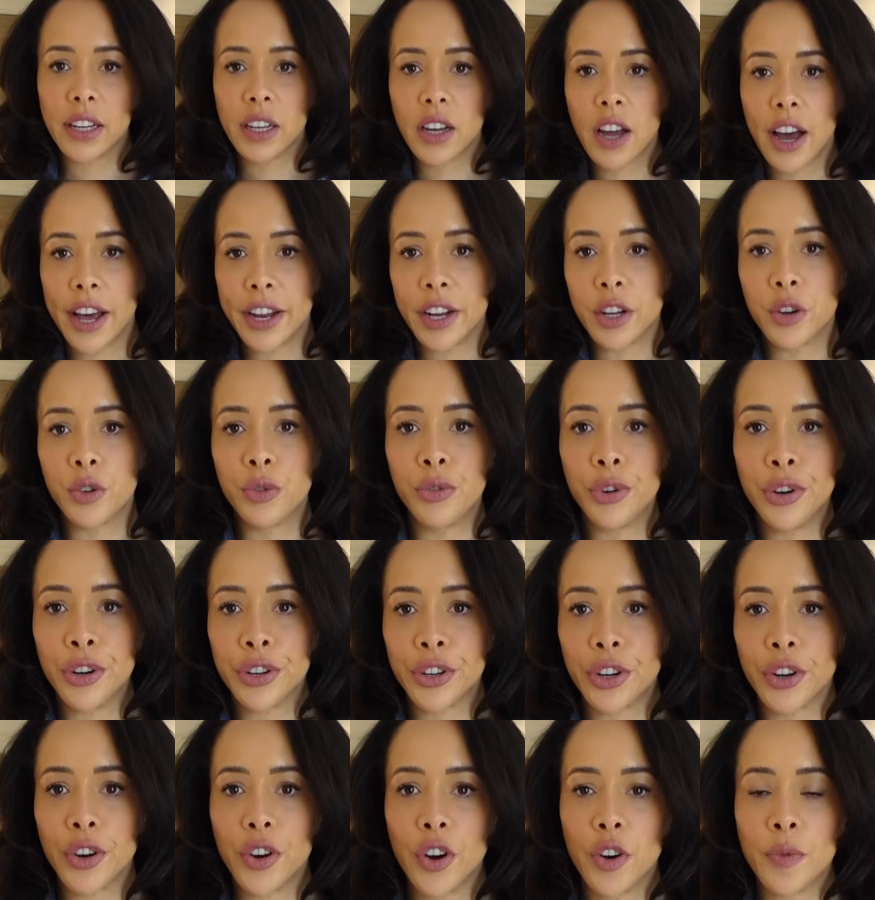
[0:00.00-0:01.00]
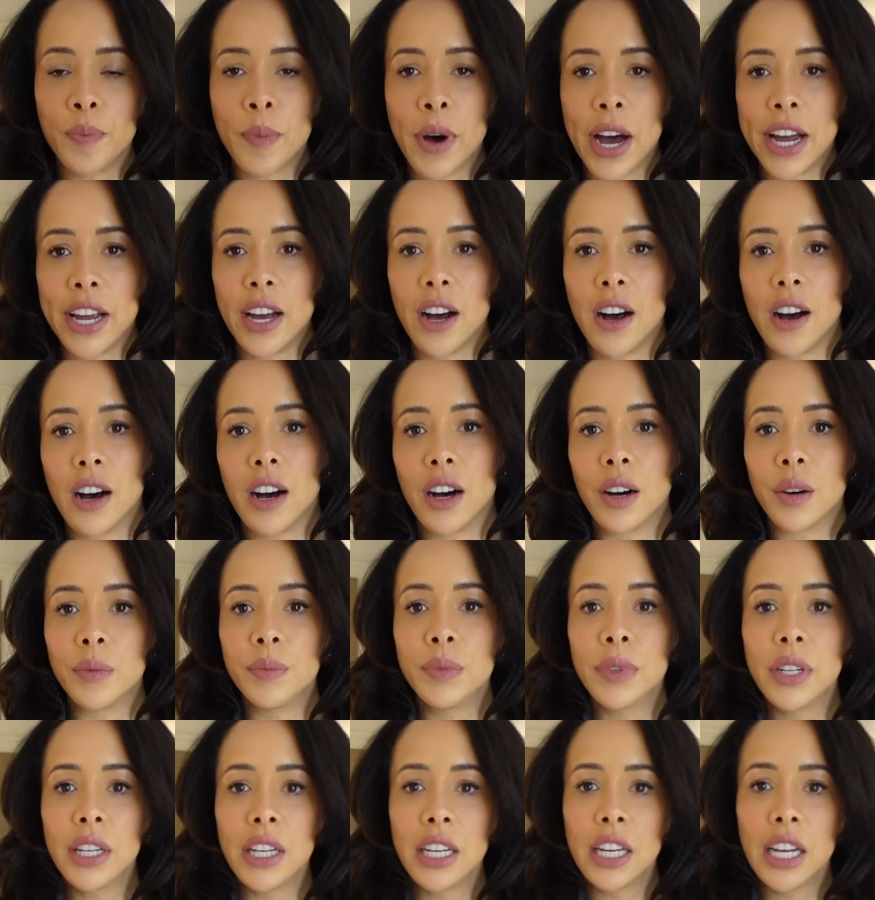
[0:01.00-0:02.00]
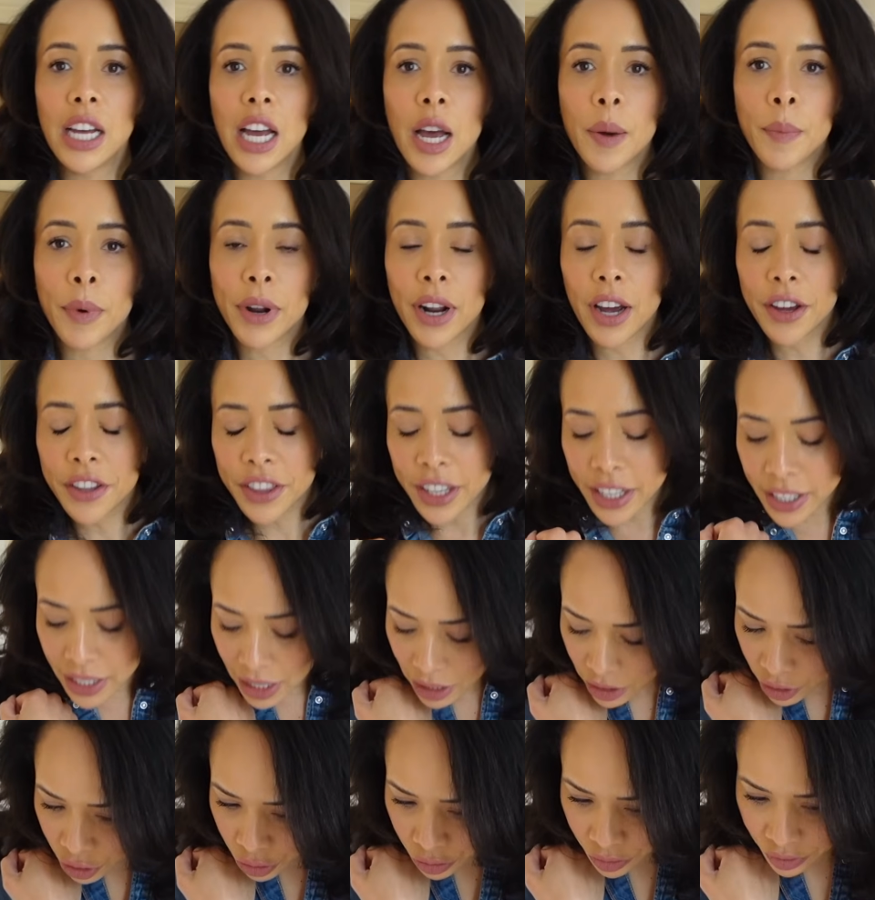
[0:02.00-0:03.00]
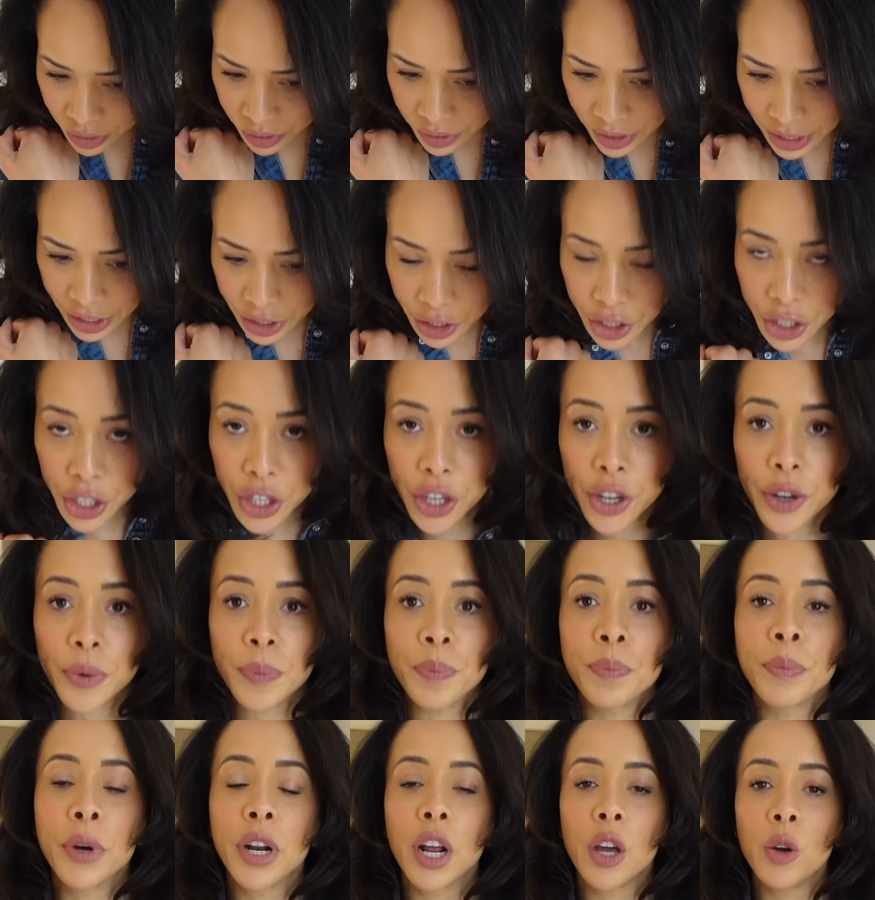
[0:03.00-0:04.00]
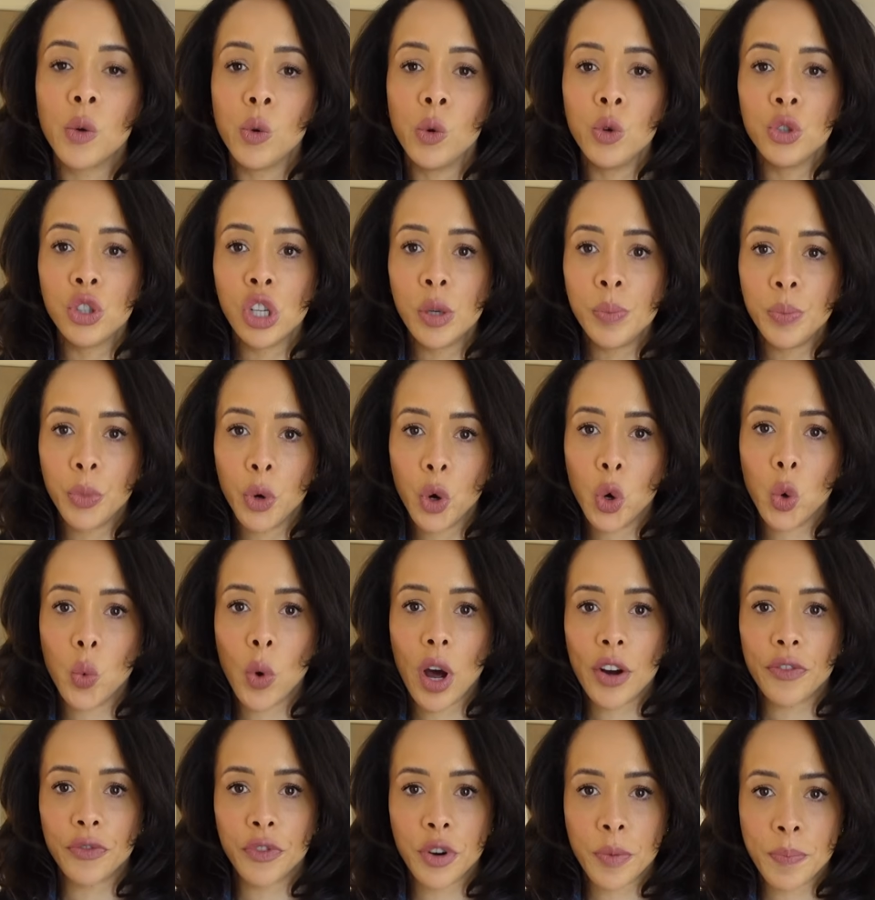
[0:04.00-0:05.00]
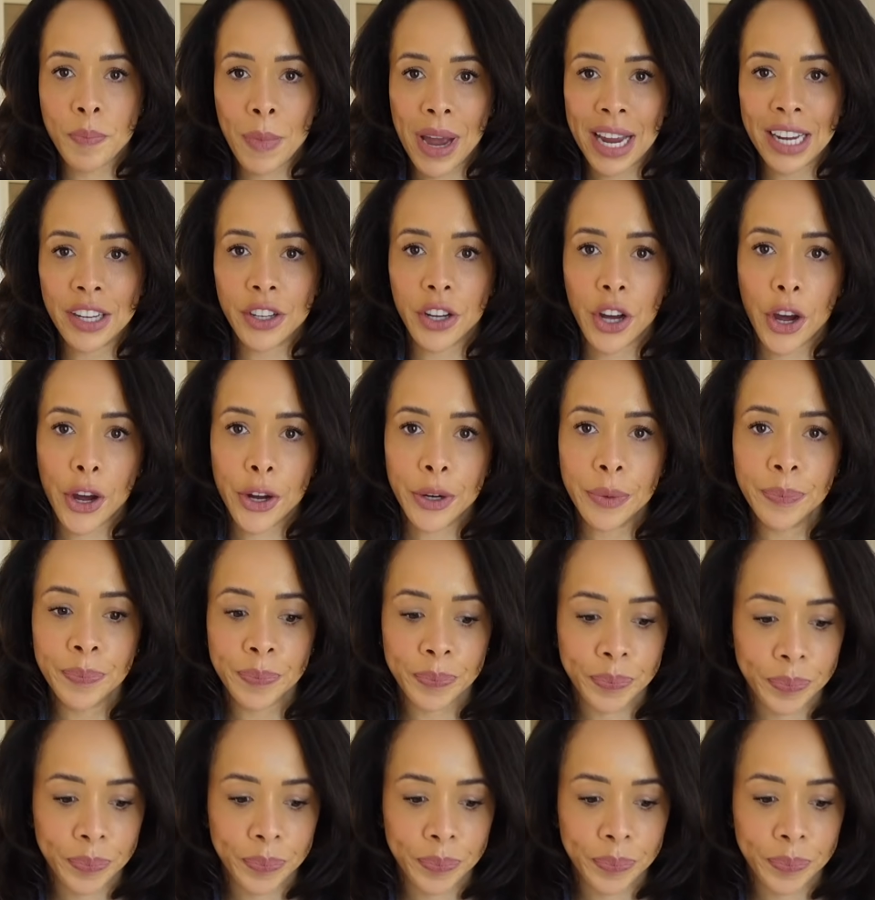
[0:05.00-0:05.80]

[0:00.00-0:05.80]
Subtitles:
kind of crook of my arm, but I think that looks really, really cute. But I also bought one from Mango,